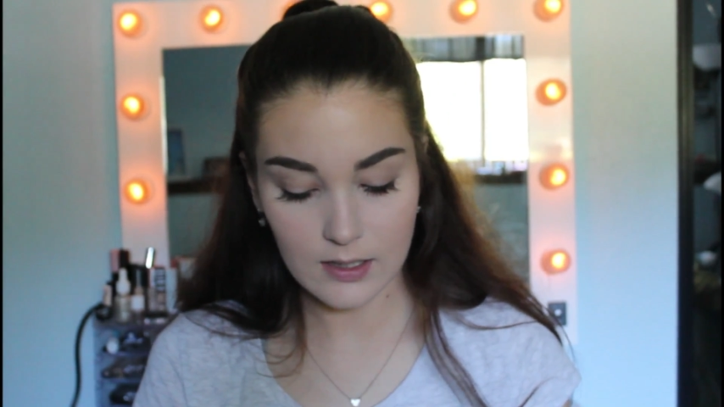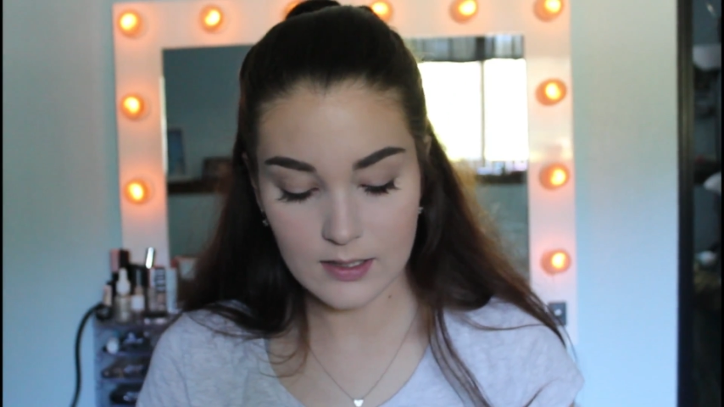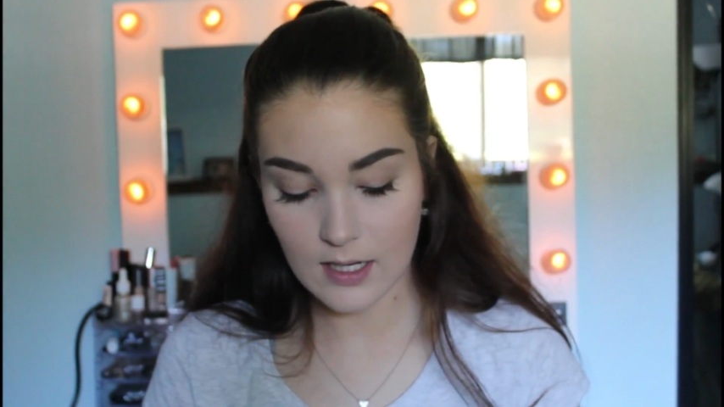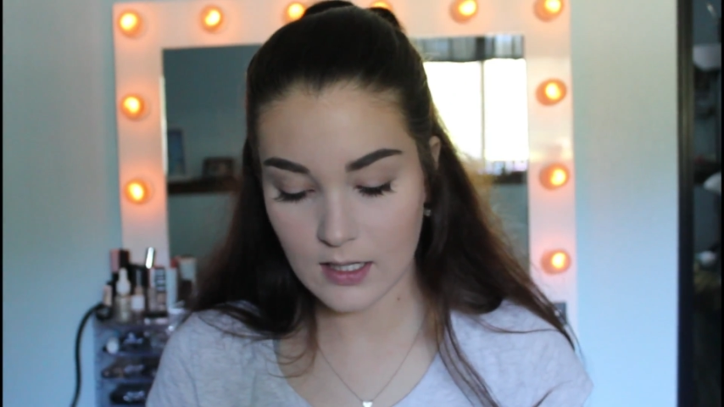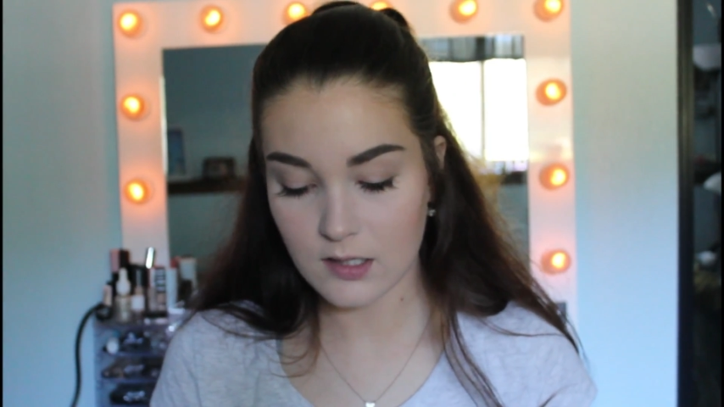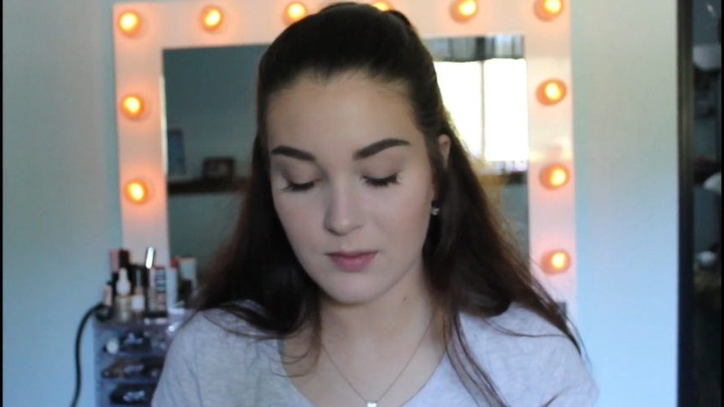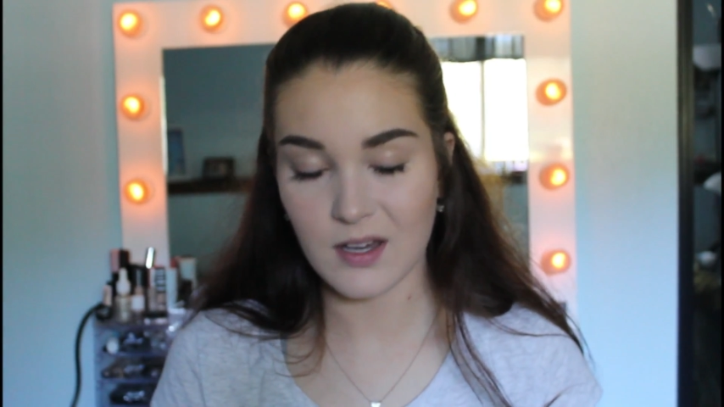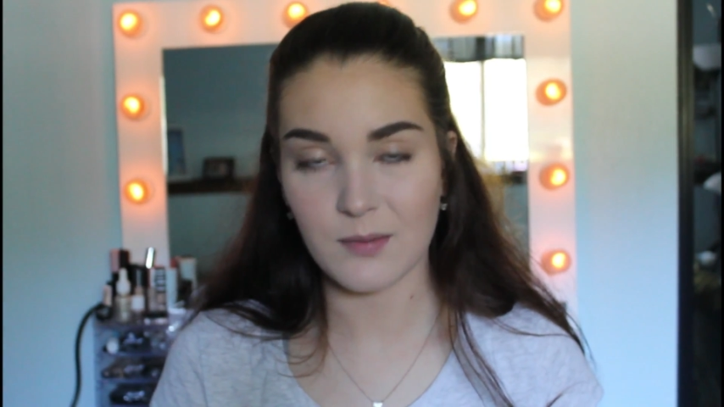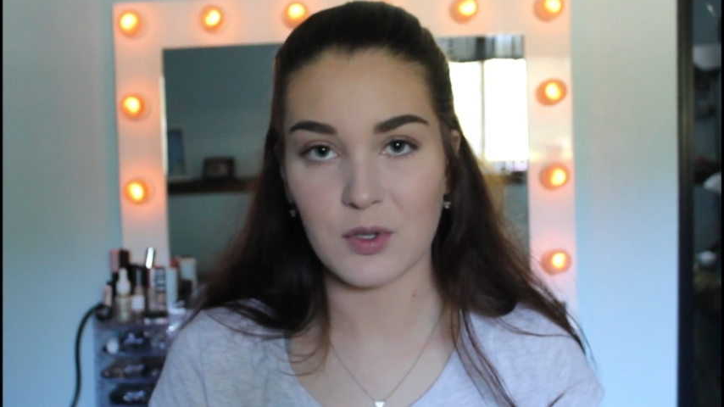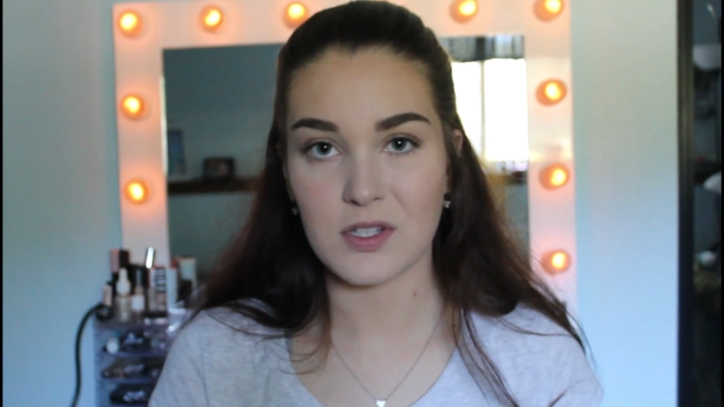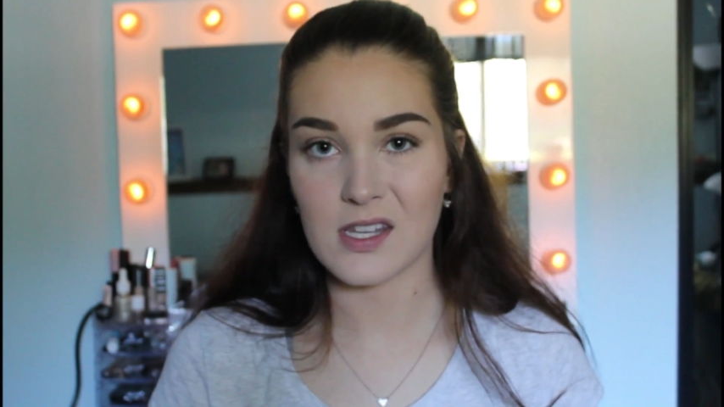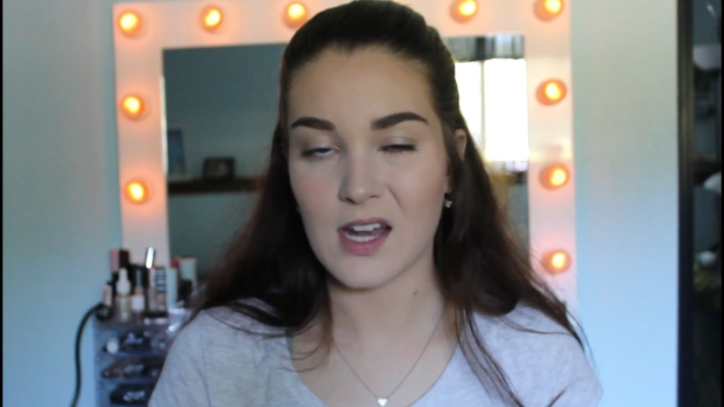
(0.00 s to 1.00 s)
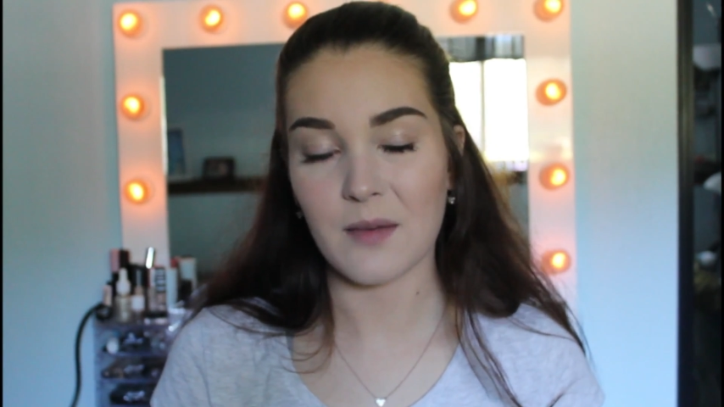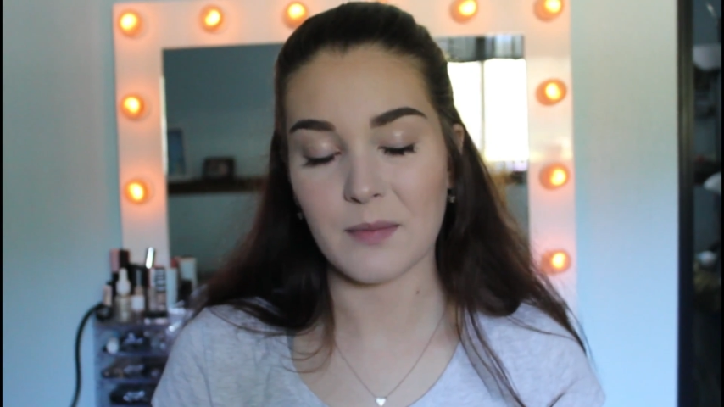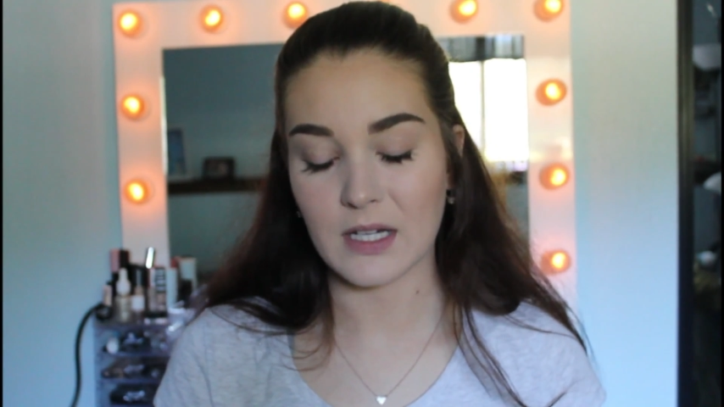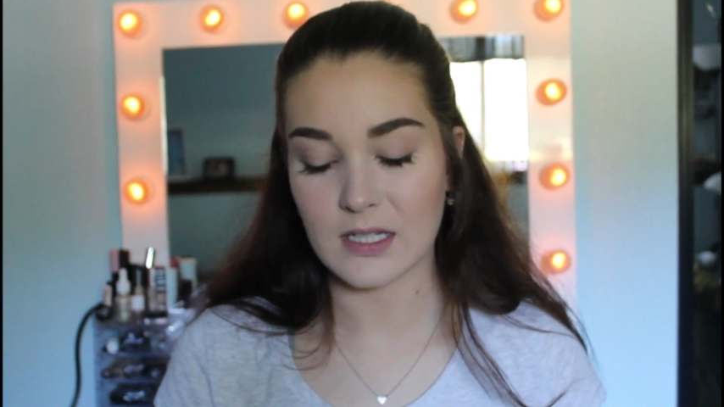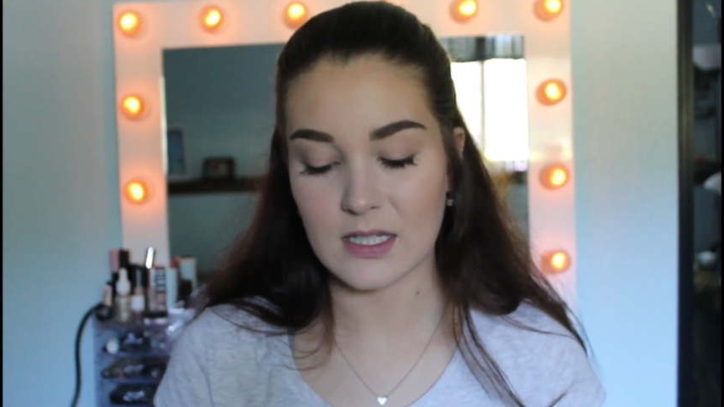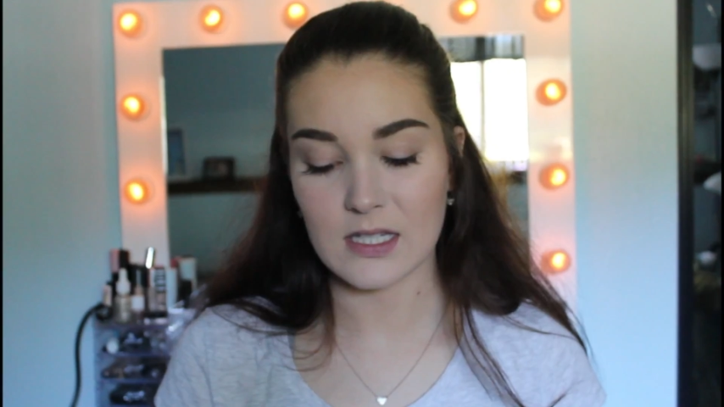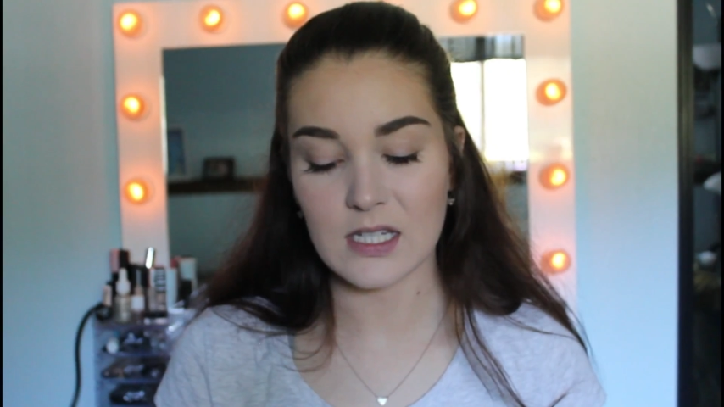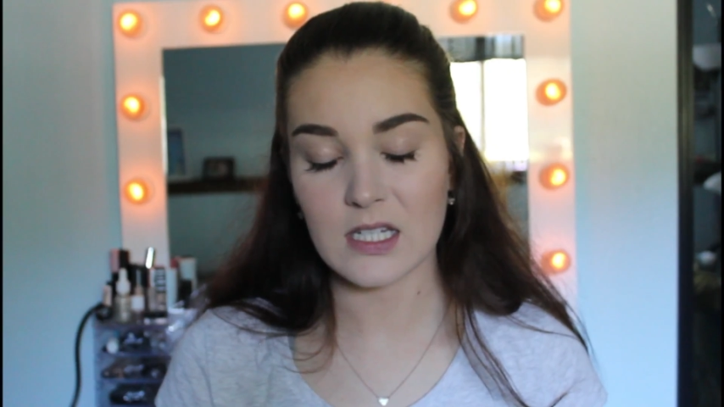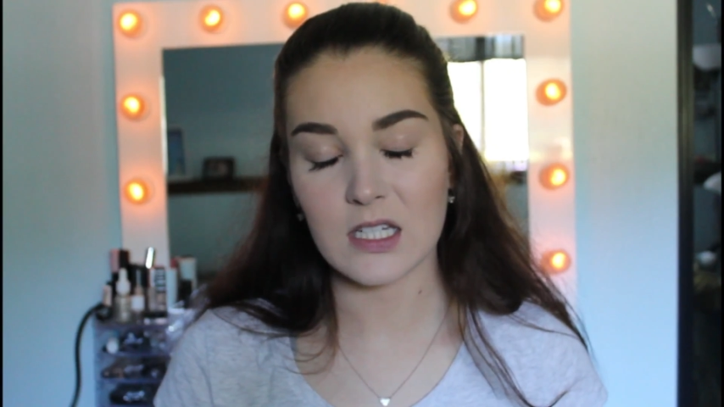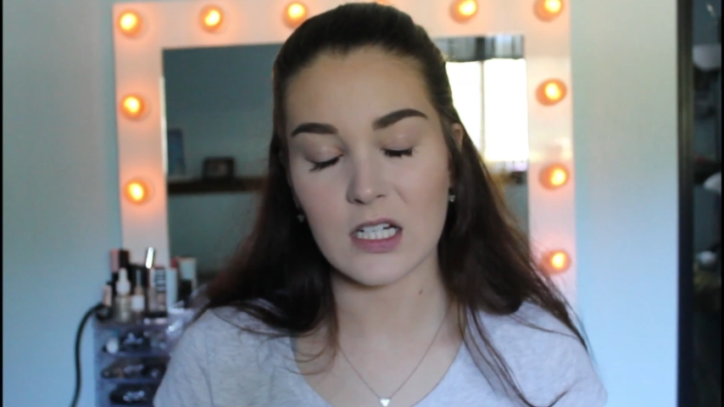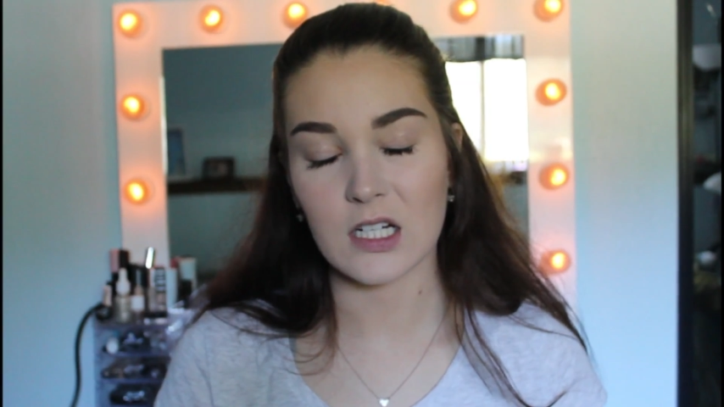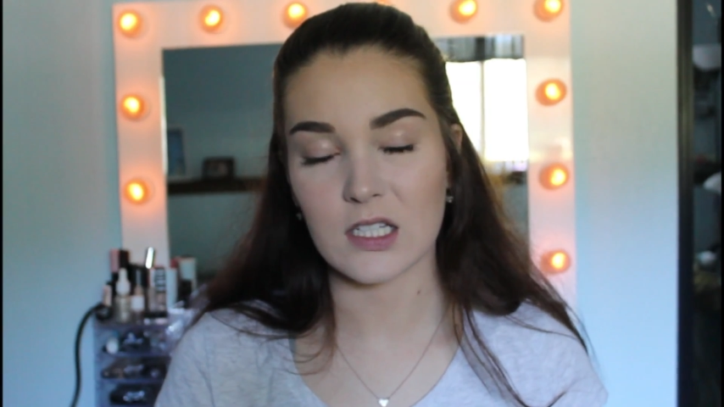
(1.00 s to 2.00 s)
the setting spray most of the time because it's
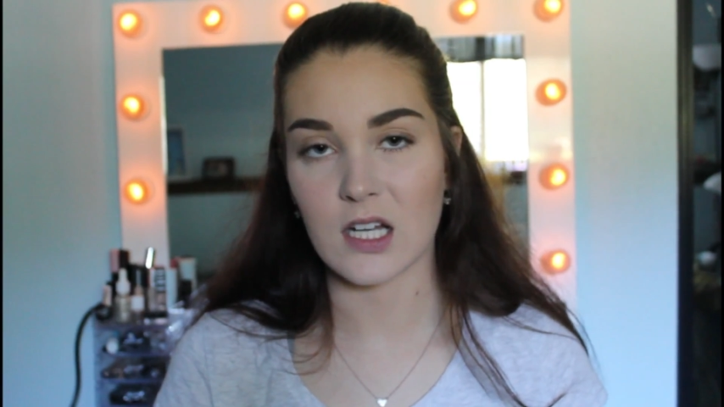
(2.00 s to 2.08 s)
easier.